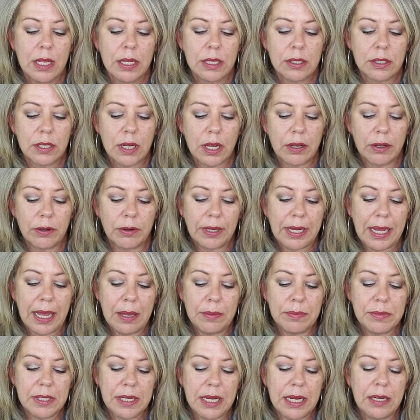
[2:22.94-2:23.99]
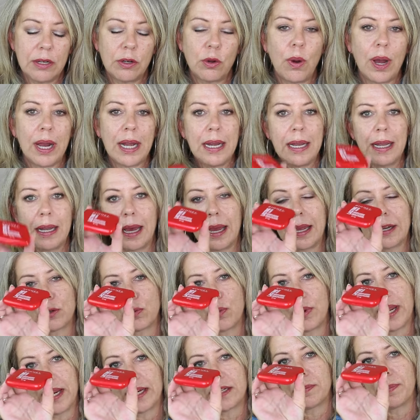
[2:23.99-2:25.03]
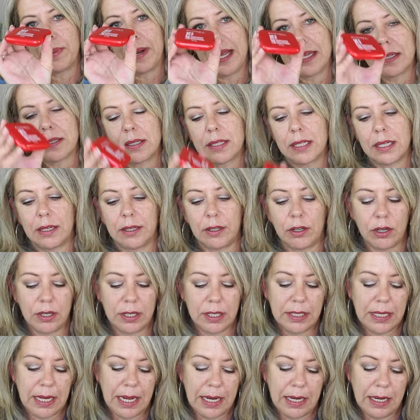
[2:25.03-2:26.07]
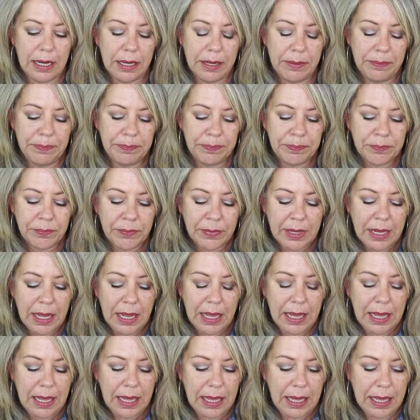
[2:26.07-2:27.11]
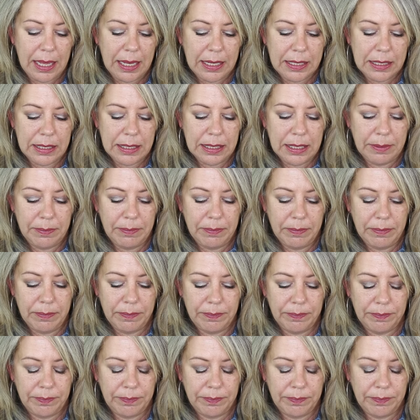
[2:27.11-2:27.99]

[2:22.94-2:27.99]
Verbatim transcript: So it comes in quite a lightweight plastic container and um,